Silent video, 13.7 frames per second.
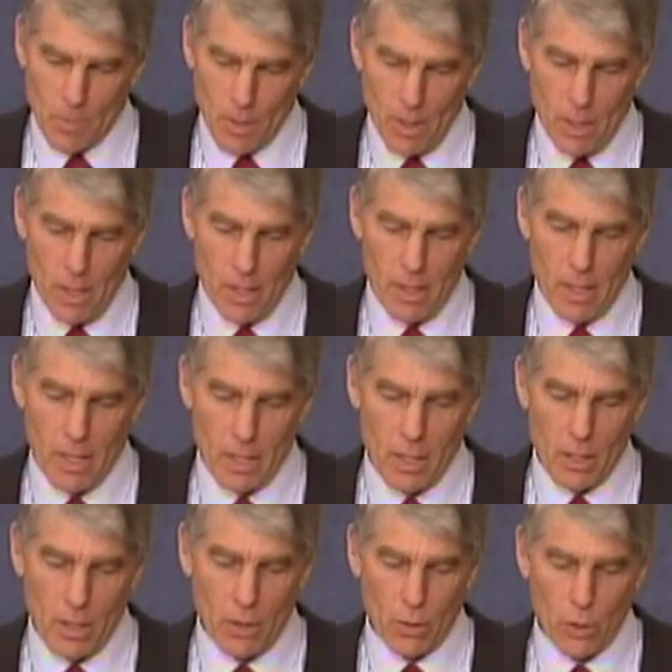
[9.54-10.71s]
Uh,
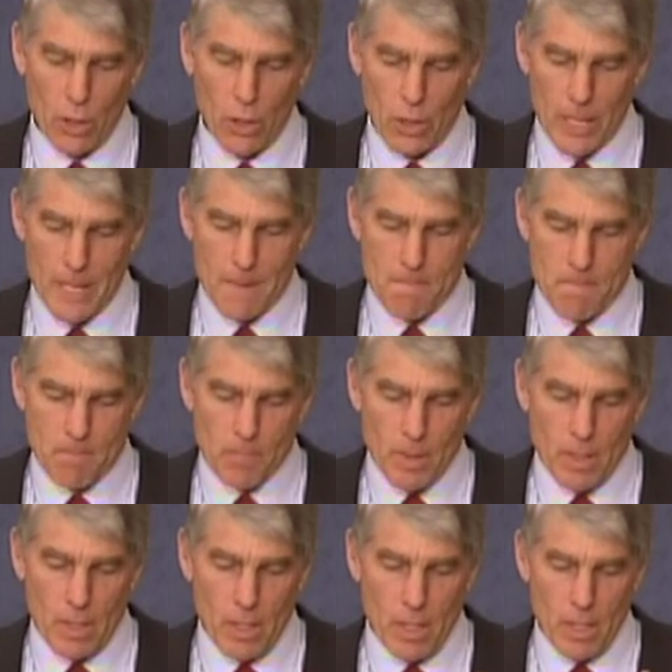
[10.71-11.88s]
clearly,
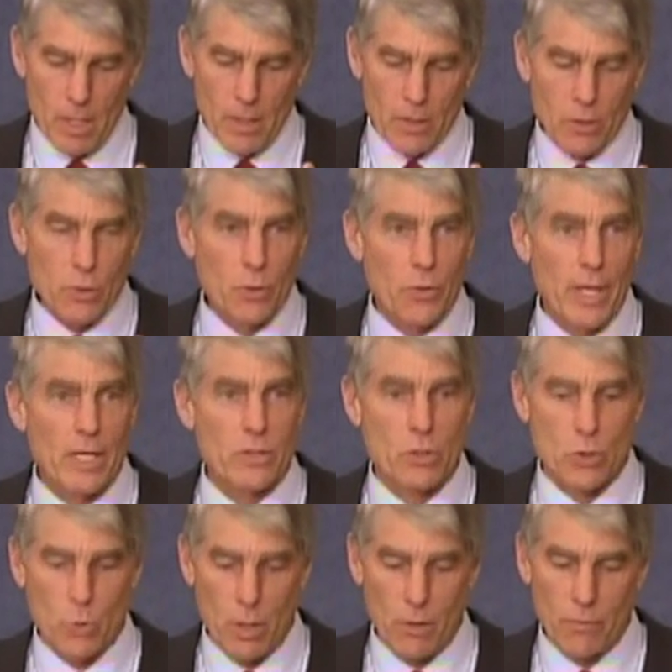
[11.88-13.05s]
uh, the
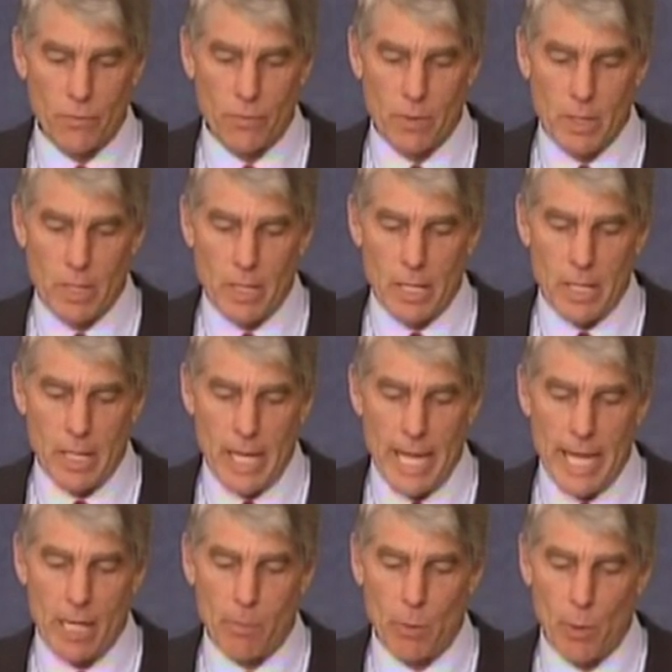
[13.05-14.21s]
2012
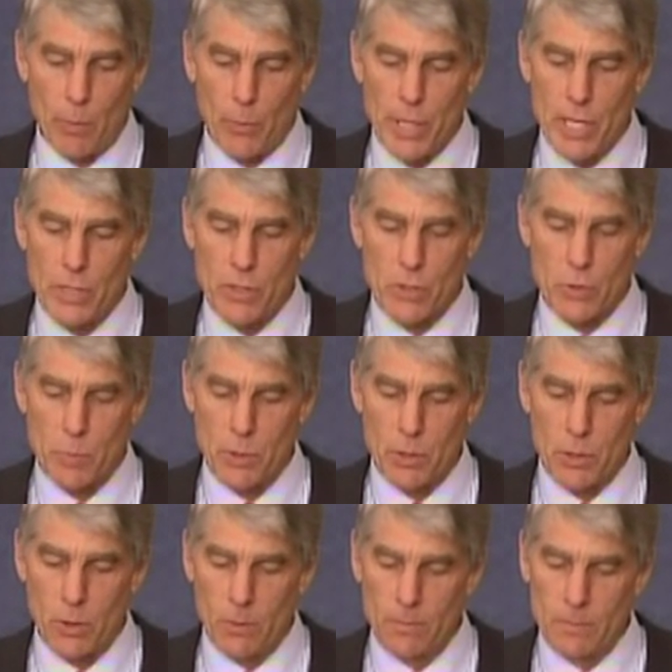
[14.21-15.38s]
Ag Appropriations
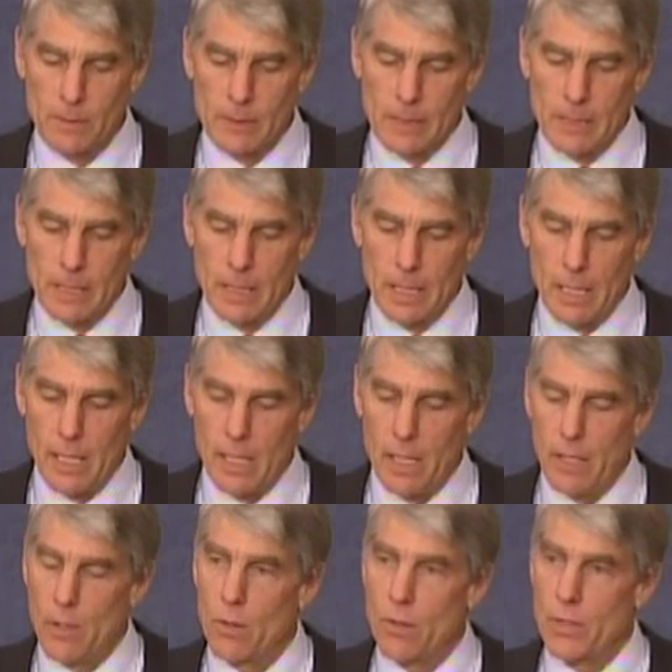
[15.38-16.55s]
Bill
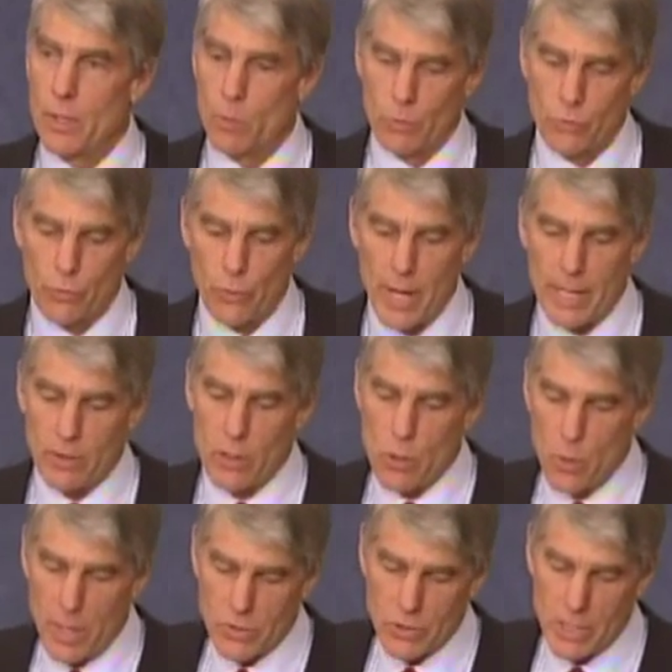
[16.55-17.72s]
uh, that will direct the
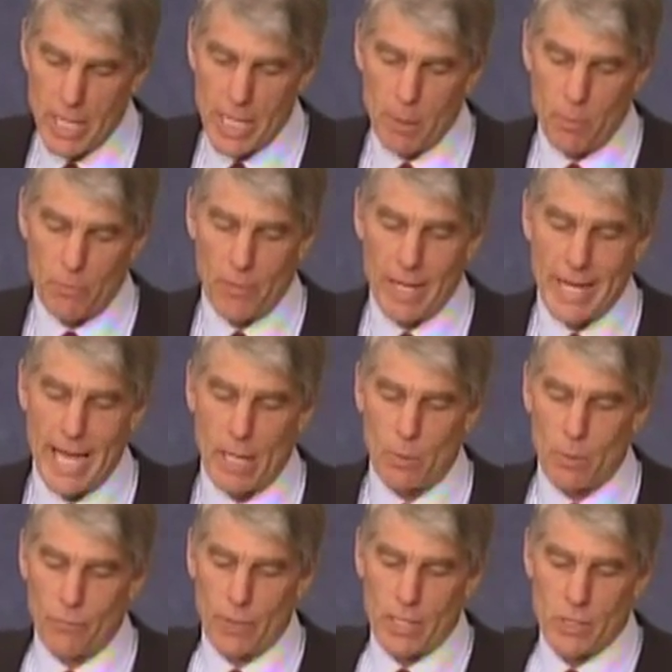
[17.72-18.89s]
USDA to provide
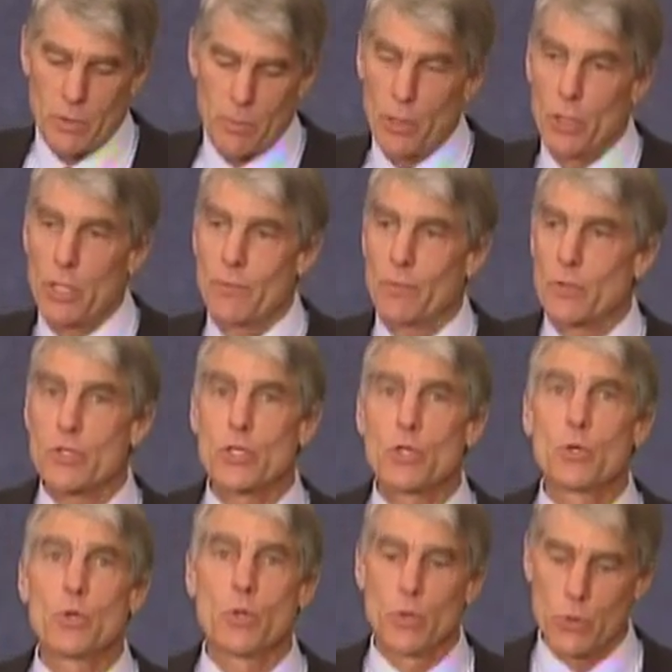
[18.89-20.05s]
adequate flexibility for
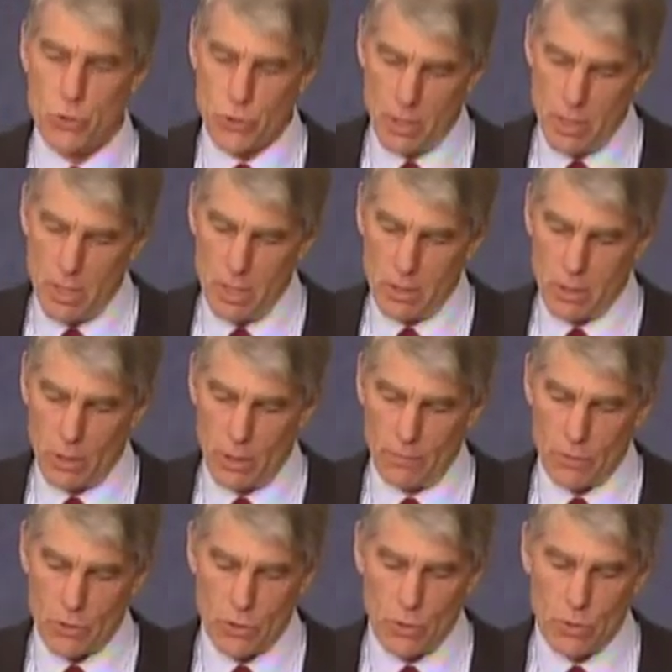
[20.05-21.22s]
schools to
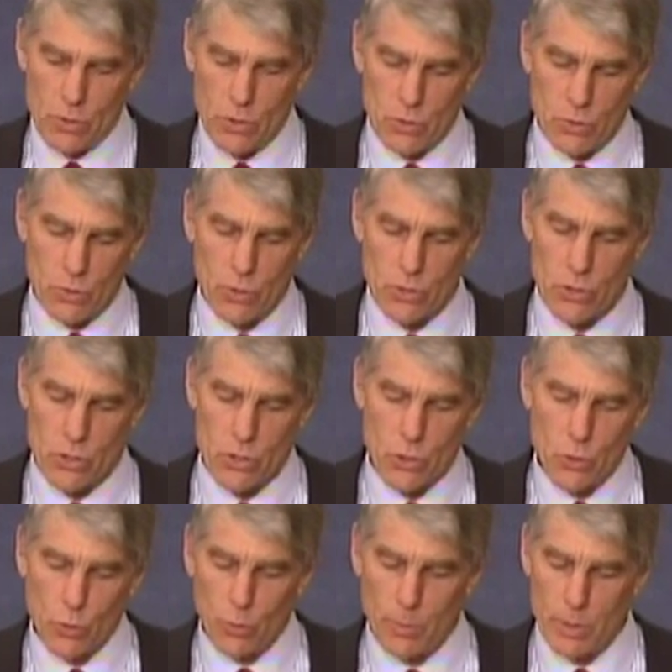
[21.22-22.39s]
deliver students nutritious
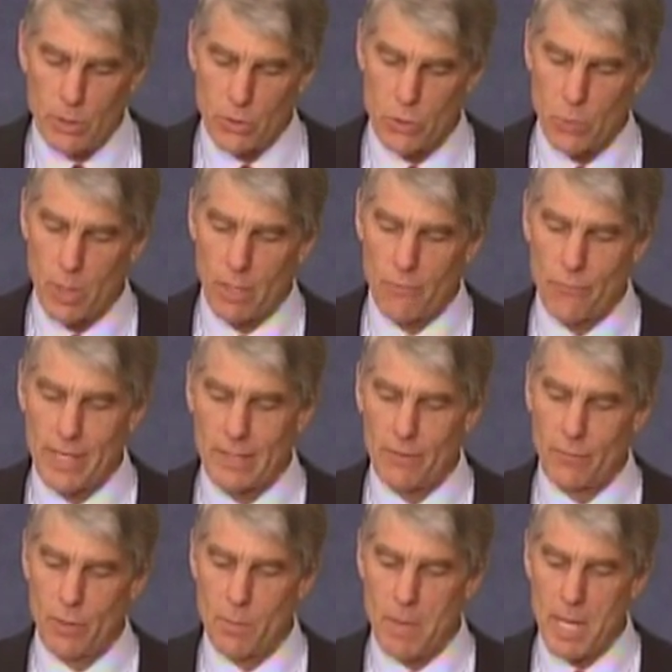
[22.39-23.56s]
school meals while
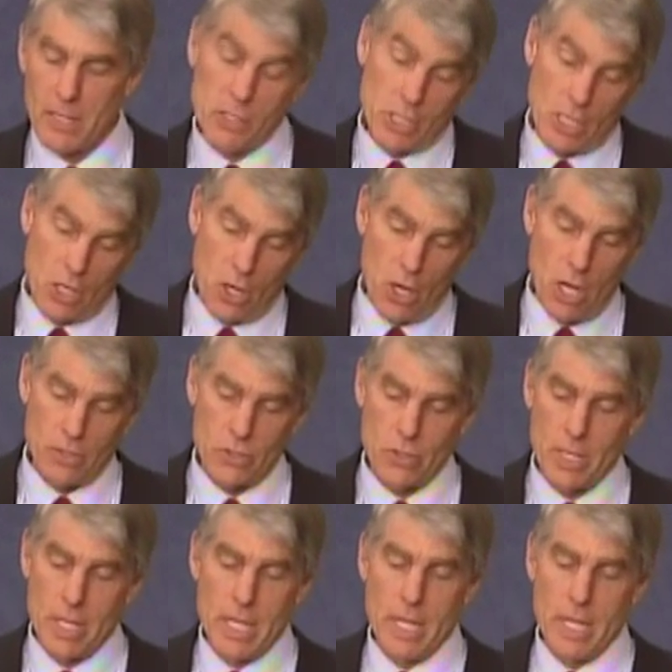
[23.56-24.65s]
effectively managing costs